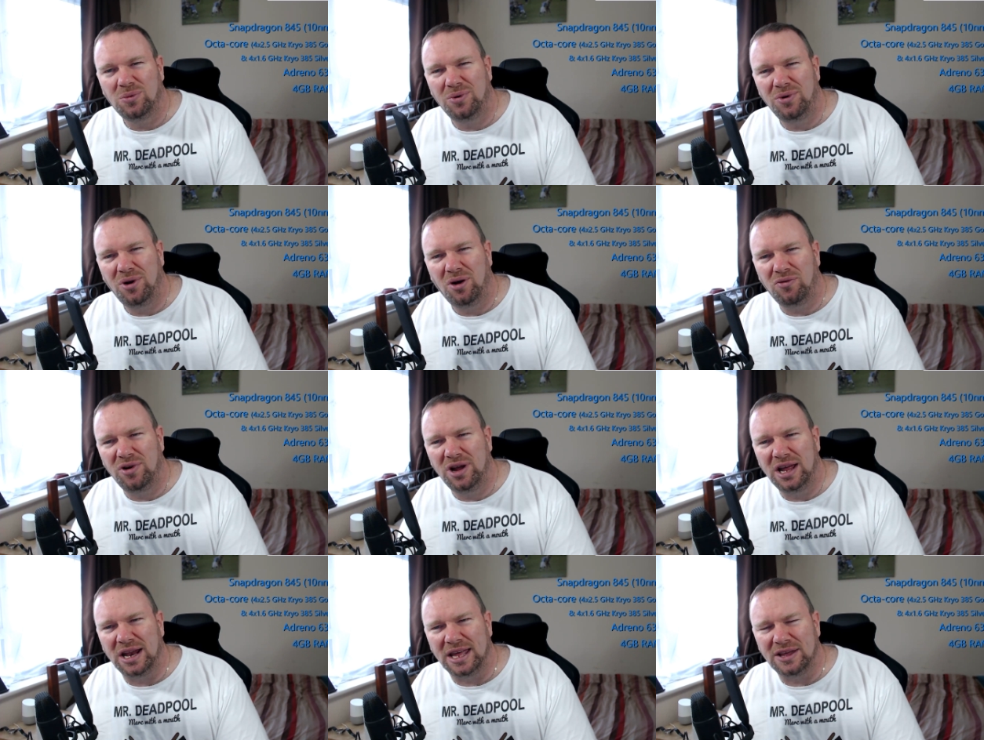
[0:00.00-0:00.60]
Well,
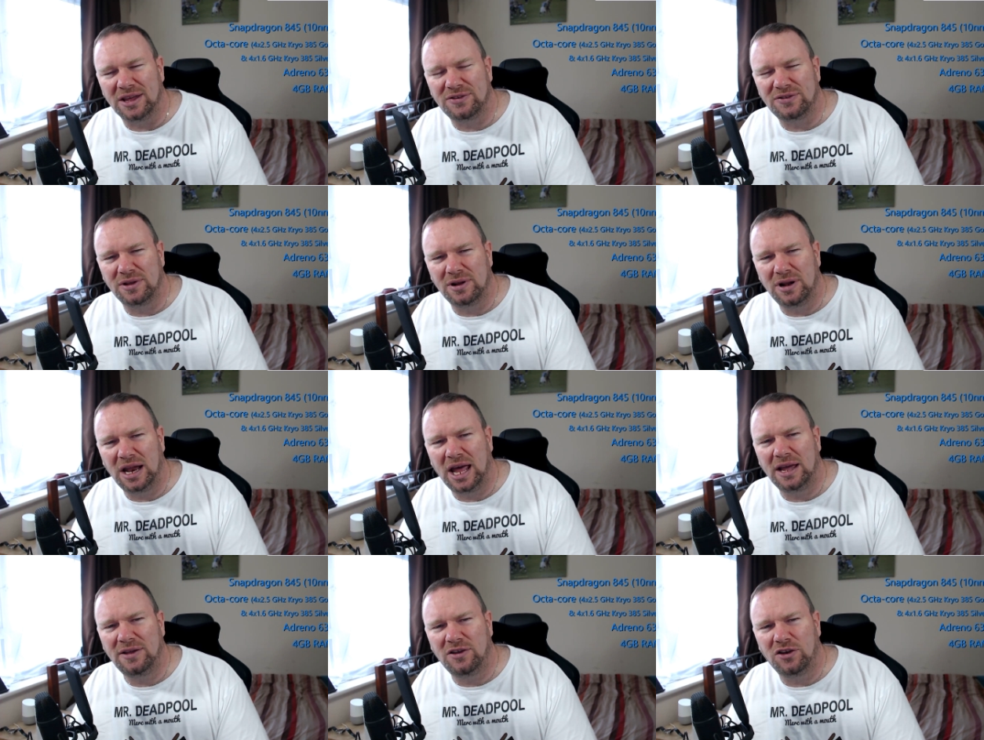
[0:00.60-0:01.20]
not really. It's the
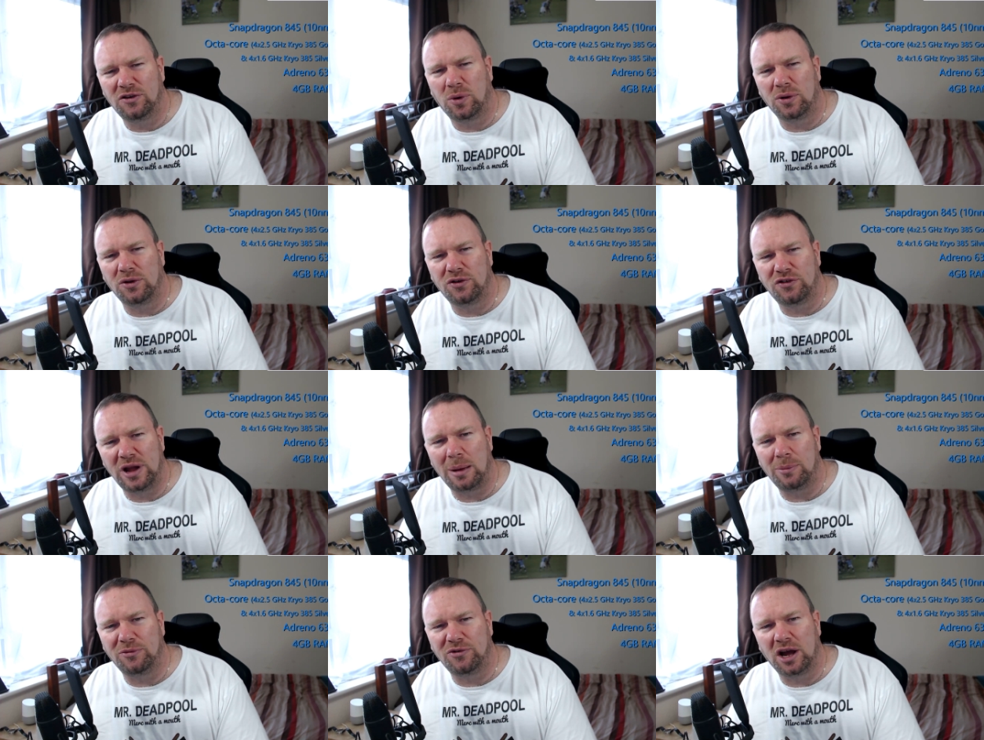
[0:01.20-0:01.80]
latest one
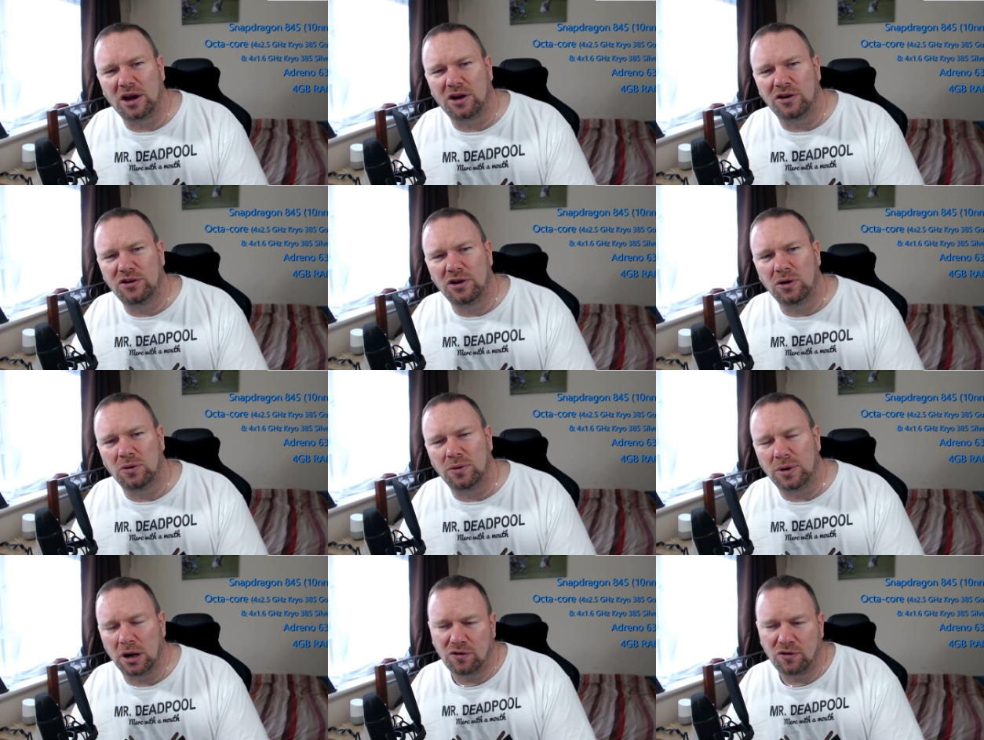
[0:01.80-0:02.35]
Snapdragon do.